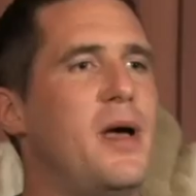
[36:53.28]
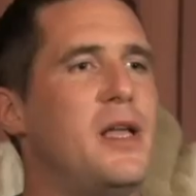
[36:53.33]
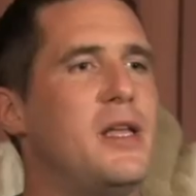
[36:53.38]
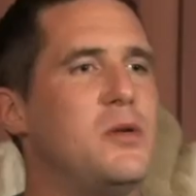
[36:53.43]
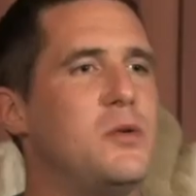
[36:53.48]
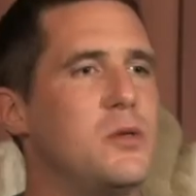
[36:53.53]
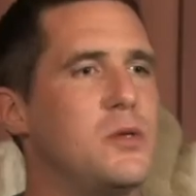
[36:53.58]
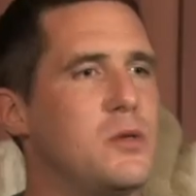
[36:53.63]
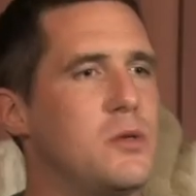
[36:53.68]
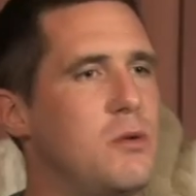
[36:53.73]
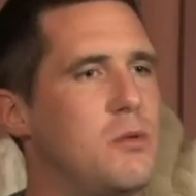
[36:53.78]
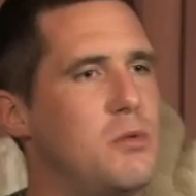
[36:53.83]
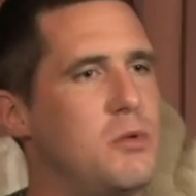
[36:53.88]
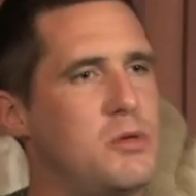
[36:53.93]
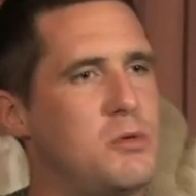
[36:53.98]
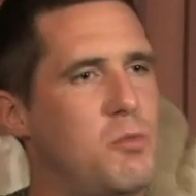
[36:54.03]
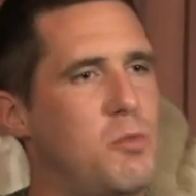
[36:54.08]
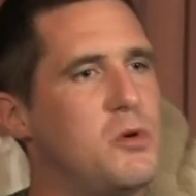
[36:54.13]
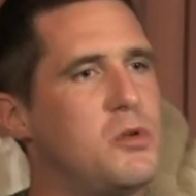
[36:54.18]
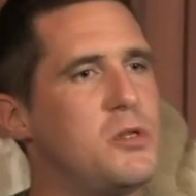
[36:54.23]
Page was,
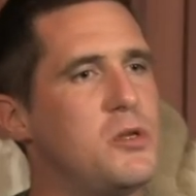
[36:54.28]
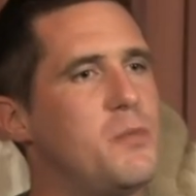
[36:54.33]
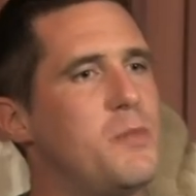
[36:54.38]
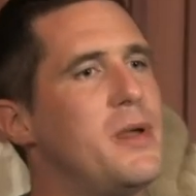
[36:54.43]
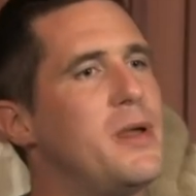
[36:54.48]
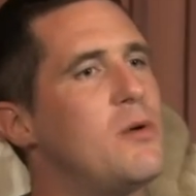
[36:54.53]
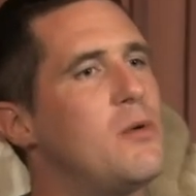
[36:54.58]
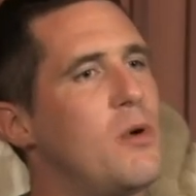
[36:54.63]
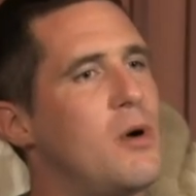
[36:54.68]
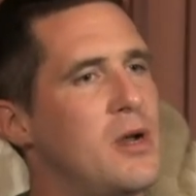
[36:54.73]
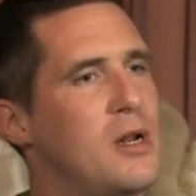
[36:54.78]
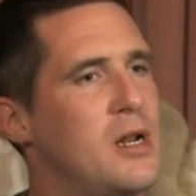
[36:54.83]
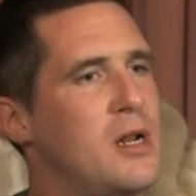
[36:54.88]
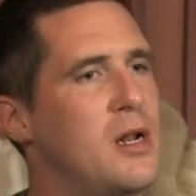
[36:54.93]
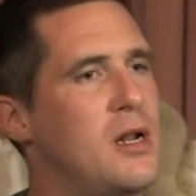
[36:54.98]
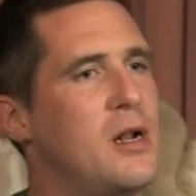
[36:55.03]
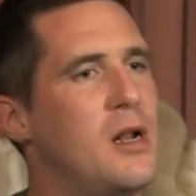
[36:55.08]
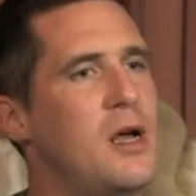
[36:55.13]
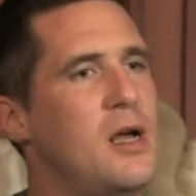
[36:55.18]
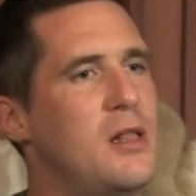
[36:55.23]
was, was a big one,
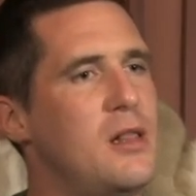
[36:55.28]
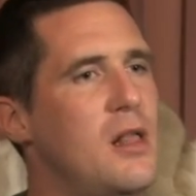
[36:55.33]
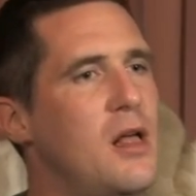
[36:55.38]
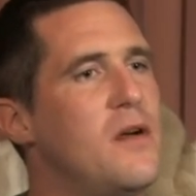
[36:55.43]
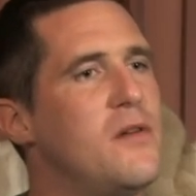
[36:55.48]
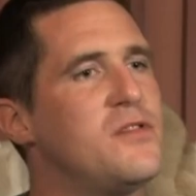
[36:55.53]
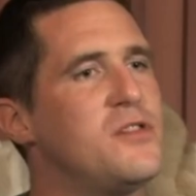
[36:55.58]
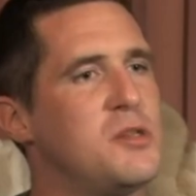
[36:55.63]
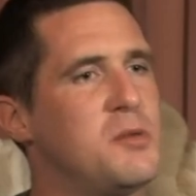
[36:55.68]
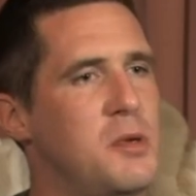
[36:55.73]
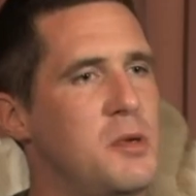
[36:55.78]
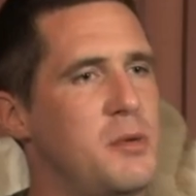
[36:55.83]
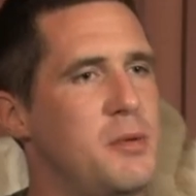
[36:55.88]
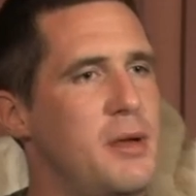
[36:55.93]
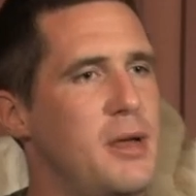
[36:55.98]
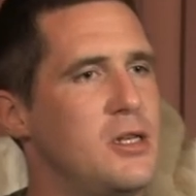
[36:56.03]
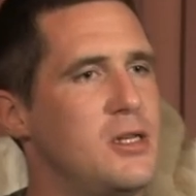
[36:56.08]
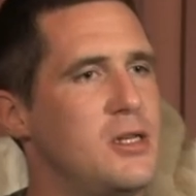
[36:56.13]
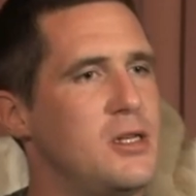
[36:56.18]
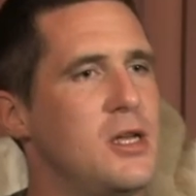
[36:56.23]
and I love Jimmy
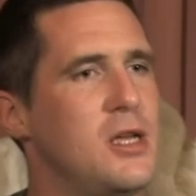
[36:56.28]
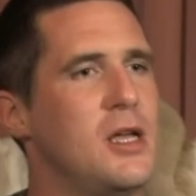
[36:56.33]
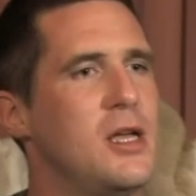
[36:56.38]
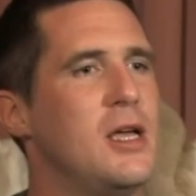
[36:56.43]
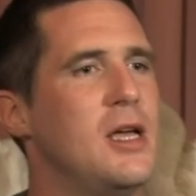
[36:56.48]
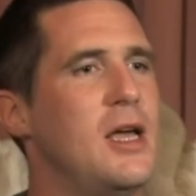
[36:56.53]
Page.